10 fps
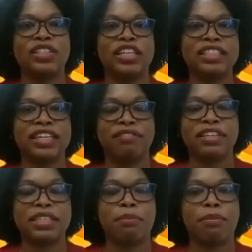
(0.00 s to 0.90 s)
So just give
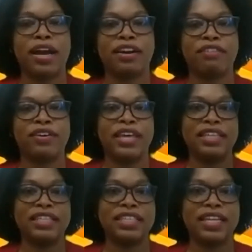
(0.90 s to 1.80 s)
us some background
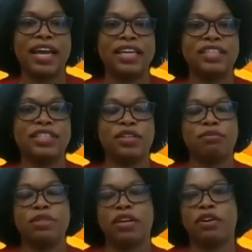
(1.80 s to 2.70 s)
into that in
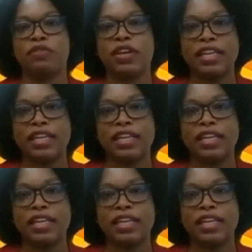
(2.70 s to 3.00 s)
terms of